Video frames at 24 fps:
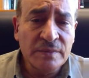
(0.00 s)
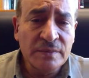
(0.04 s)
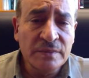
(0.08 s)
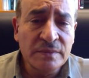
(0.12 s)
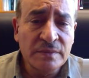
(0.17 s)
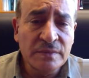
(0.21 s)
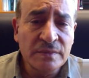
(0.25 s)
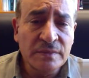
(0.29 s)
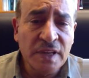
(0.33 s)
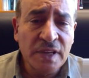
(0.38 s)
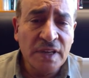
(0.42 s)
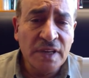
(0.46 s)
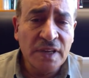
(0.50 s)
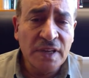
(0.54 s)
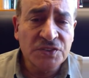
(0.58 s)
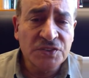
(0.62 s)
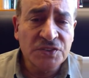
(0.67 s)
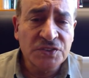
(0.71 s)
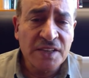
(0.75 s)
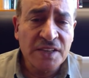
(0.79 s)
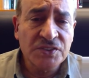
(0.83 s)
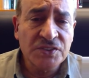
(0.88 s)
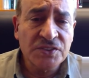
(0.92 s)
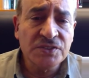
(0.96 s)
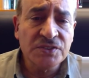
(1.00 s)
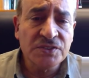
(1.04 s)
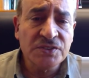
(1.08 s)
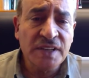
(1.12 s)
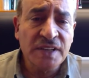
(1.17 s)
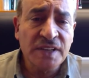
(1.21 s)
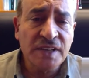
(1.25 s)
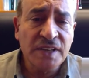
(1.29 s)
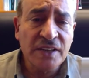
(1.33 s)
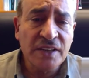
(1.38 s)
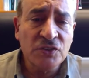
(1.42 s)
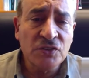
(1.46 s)
Introduction to
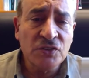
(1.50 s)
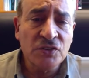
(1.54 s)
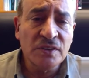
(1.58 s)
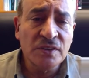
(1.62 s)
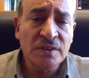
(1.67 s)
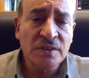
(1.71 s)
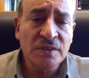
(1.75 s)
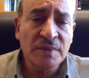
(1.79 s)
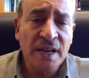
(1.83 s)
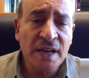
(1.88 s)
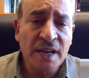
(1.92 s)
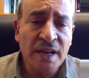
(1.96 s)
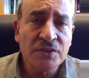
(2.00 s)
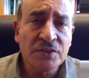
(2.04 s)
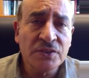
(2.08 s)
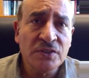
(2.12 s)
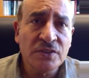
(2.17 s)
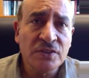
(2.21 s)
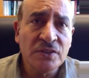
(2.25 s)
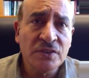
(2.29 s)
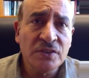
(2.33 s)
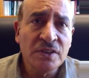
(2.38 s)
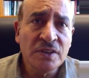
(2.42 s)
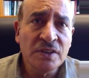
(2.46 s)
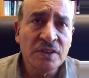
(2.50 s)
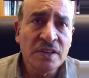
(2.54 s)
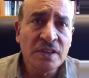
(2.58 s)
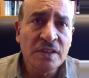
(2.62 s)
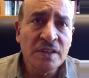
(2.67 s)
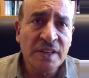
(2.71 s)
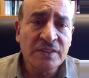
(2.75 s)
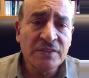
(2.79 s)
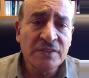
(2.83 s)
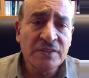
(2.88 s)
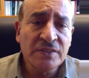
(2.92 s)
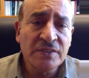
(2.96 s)
Nano Micro
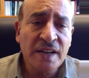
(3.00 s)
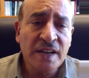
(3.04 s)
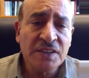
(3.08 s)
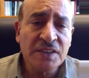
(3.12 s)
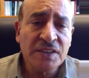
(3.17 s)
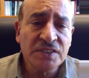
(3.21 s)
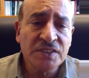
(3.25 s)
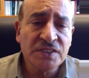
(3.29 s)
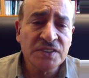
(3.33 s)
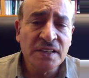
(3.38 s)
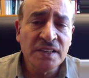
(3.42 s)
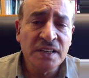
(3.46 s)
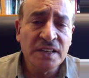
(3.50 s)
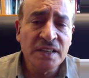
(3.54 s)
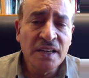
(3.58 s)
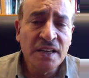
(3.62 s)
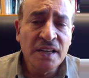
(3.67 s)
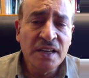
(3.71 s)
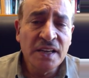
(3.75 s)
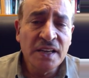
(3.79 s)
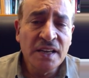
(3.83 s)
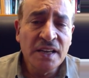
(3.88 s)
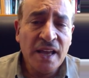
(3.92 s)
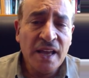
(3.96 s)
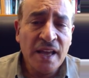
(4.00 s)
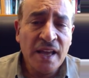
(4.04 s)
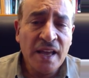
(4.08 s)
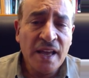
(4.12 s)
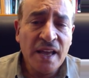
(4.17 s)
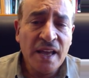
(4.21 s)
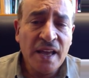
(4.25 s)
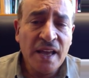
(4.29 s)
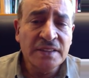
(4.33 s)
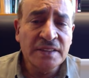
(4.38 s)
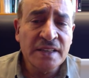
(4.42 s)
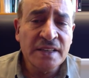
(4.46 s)
Manufacturing,
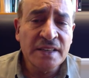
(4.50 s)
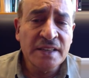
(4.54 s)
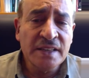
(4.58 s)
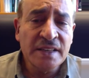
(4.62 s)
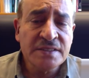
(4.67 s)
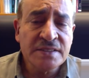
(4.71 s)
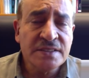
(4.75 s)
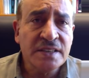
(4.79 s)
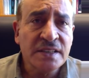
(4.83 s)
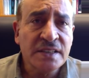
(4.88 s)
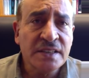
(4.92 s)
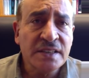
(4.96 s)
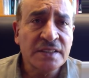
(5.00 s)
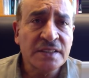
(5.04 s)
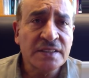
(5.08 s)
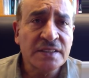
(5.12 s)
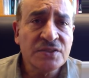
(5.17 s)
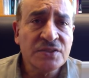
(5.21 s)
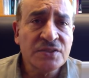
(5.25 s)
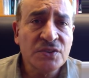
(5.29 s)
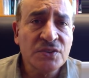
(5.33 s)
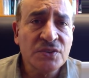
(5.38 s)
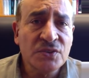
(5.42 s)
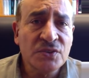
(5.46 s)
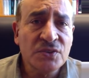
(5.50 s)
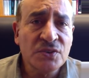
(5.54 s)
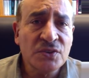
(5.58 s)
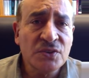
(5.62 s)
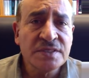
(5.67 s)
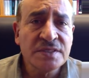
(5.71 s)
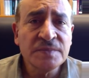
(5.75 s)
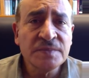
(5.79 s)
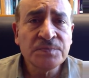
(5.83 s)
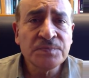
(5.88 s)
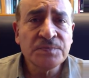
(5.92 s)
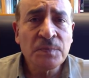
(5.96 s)
and that's this course
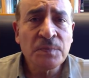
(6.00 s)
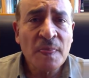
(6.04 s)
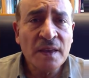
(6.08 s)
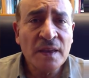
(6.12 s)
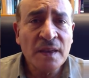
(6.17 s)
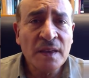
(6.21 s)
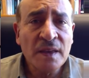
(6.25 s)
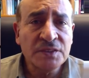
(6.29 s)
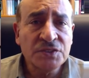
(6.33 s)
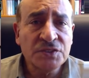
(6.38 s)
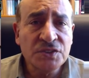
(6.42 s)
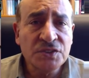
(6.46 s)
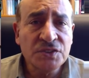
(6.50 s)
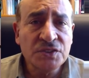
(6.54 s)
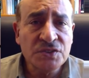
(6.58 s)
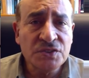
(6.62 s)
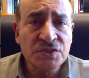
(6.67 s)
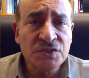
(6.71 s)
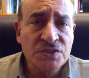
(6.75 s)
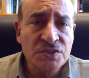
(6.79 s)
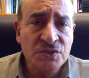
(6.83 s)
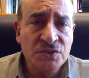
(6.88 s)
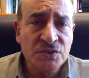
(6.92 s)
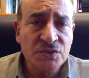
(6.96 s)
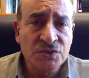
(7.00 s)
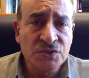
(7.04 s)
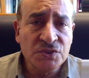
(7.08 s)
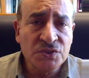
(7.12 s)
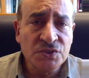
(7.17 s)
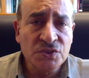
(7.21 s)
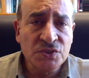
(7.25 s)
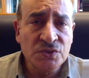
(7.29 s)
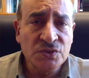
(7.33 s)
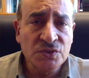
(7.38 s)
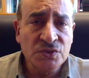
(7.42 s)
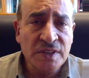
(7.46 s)
introduces you to
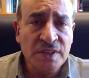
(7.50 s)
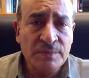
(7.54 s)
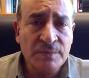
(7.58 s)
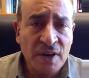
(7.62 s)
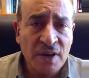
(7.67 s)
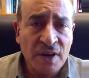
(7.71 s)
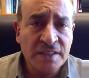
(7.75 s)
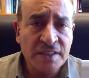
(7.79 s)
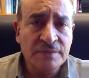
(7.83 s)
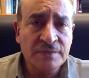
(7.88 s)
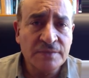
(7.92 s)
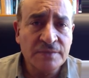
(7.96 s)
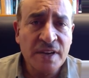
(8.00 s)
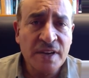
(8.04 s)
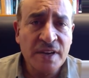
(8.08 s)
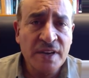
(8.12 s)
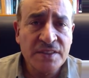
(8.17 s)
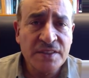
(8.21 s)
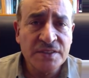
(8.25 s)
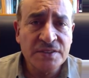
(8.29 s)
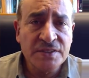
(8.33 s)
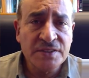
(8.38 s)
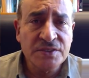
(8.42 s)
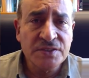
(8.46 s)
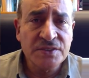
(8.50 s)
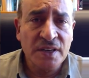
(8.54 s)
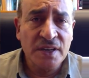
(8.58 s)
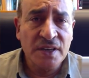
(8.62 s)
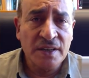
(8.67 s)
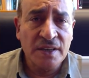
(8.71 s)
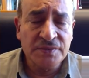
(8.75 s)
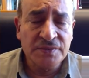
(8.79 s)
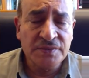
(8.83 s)
the modern methods of